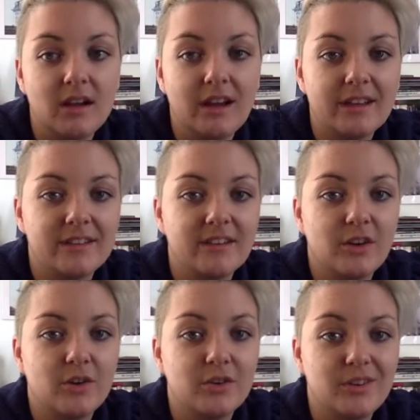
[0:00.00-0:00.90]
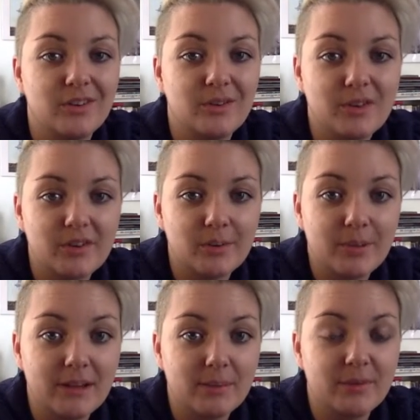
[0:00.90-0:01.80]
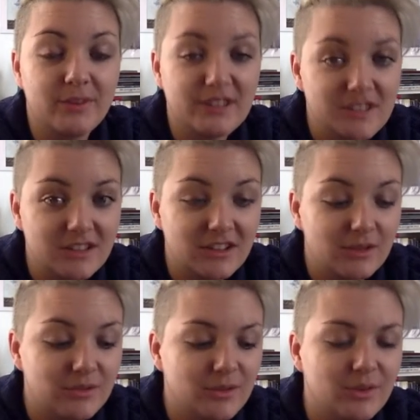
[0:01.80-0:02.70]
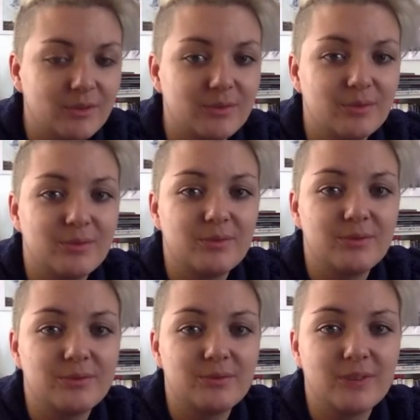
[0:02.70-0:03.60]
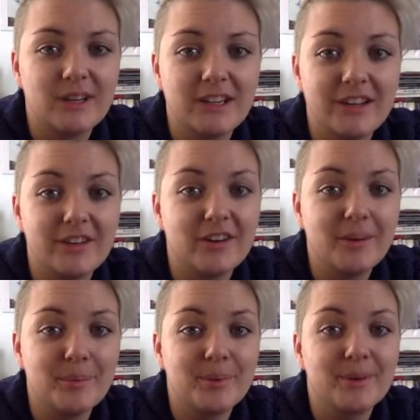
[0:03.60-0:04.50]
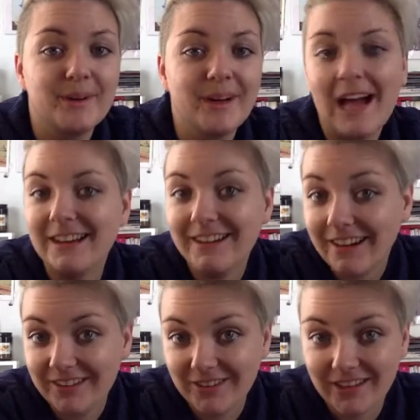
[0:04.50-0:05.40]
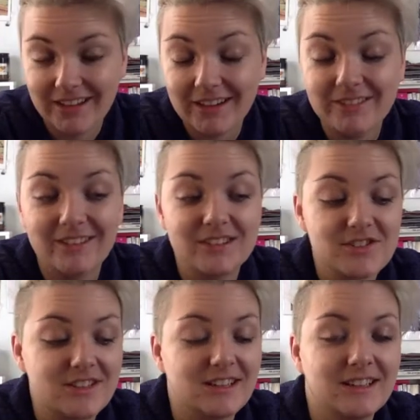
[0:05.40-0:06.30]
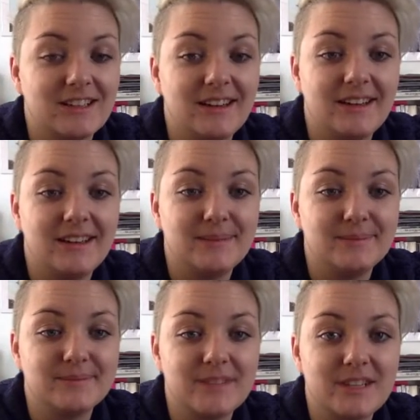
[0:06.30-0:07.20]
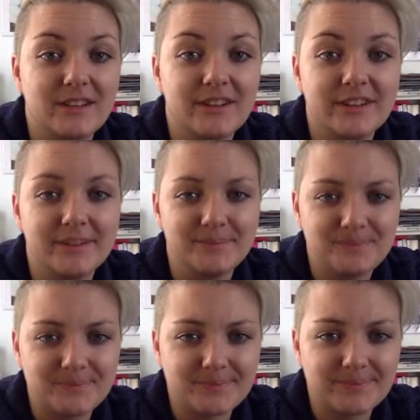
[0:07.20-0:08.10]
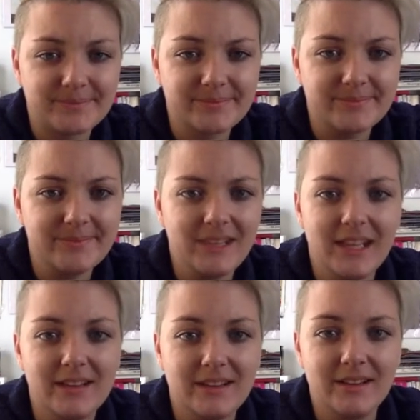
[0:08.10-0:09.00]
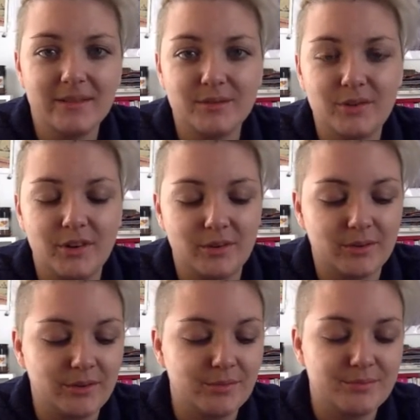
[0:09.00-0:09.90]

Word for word: has to go in order to play professionally. You have to go to friggin' Europe. I did not know that. That was interesting um, to learn, and and you know